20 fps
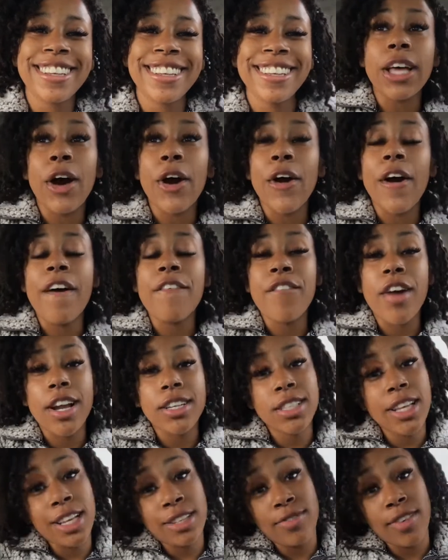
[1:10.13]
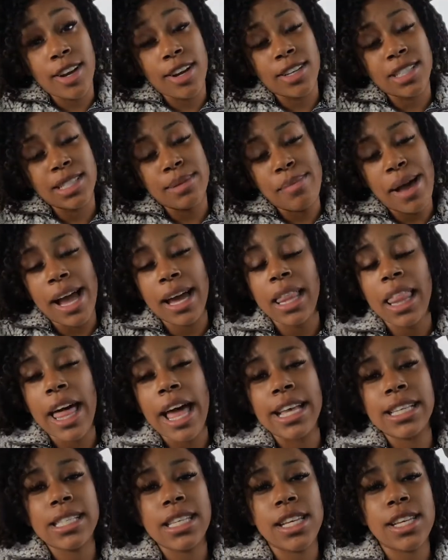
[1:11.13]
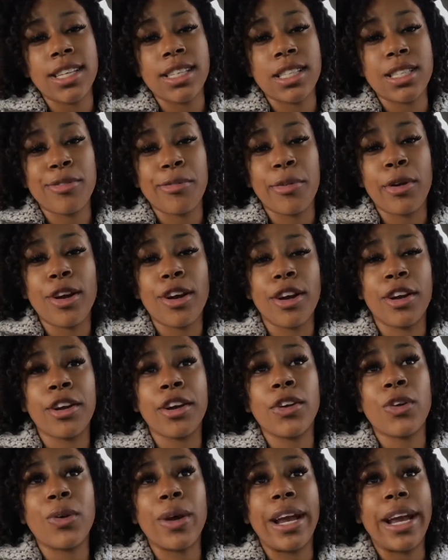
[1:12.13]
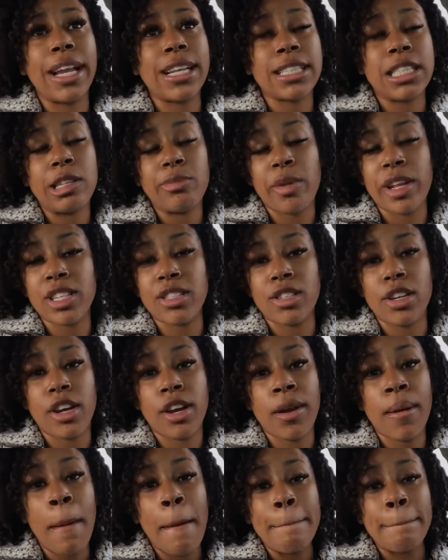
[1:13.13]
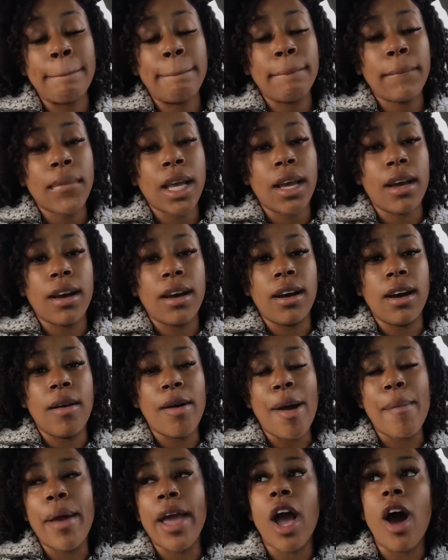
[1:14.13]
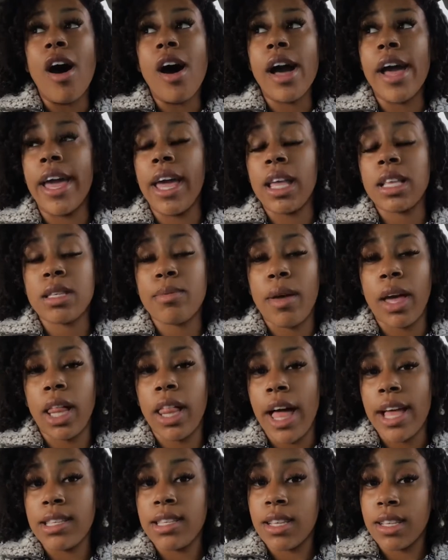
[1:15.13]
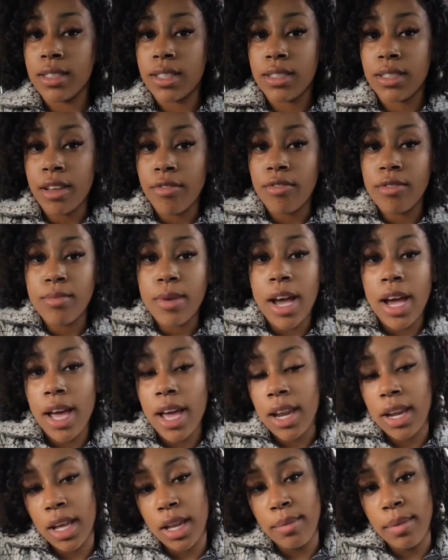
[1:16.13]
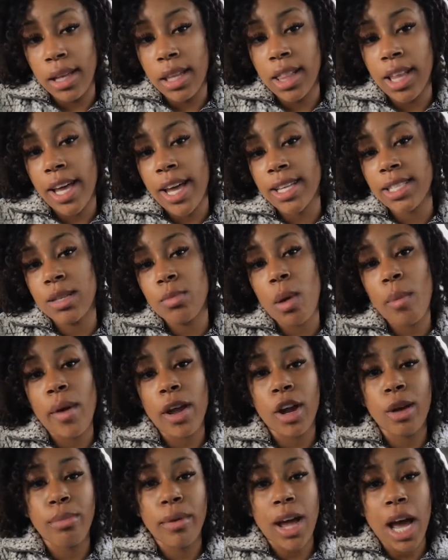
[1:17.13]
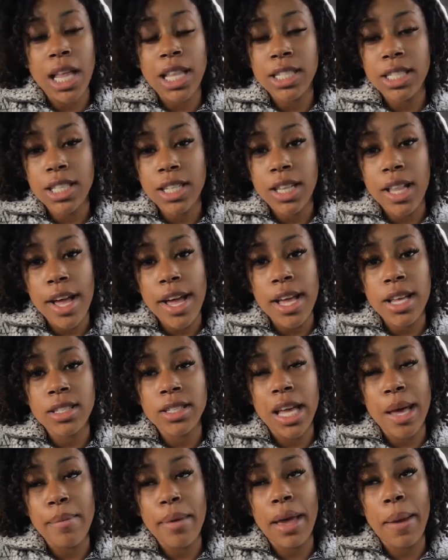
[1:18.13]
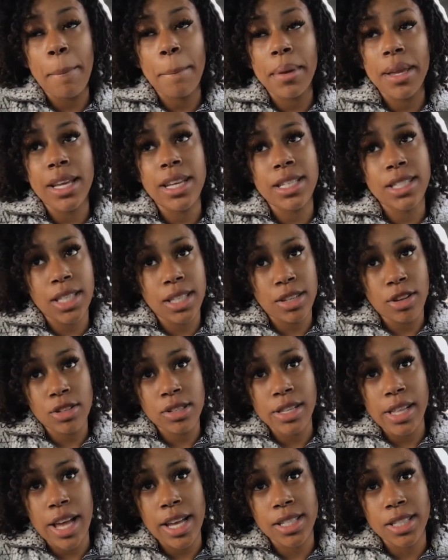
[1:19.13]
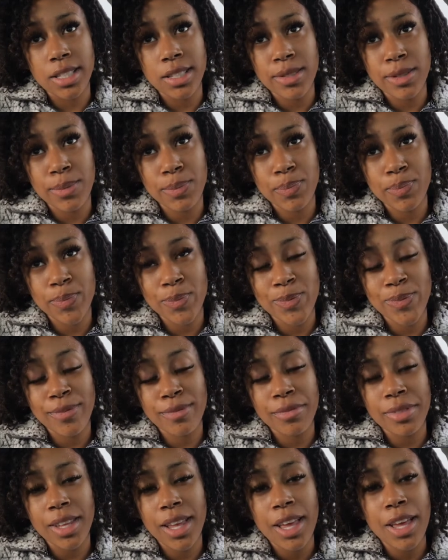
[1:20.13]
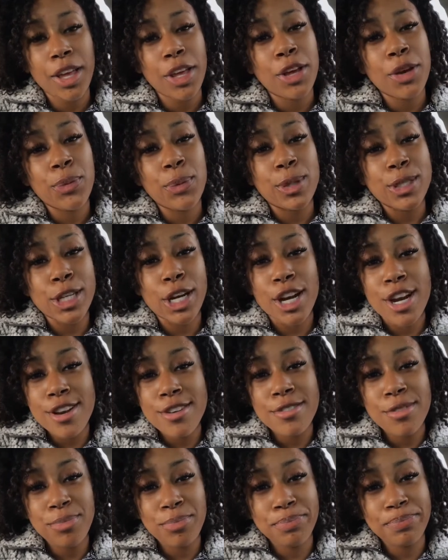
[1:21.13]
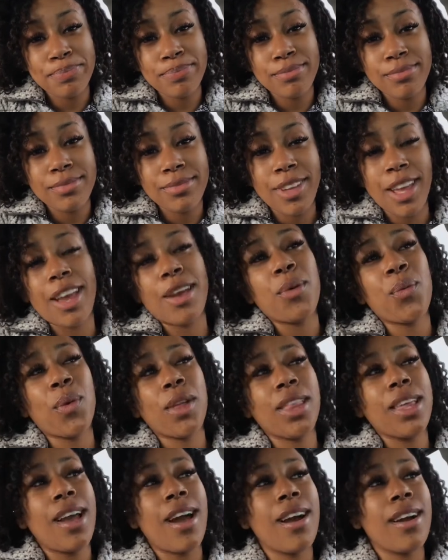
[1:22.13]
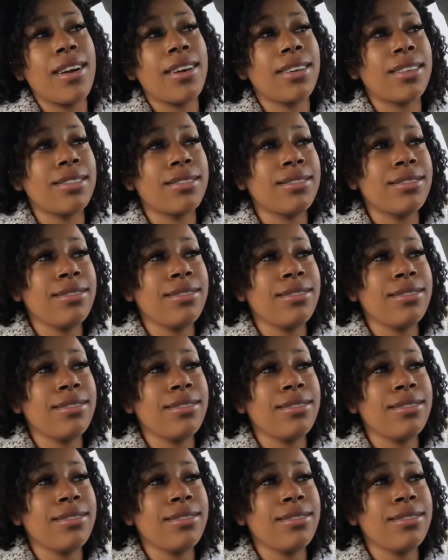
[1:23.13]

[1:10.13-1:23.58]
So first things first, my classes were great this semester. I made all A's my classes except for my anatomy class and my microbiology class. I made B's in those classes, which hurt, really hurt.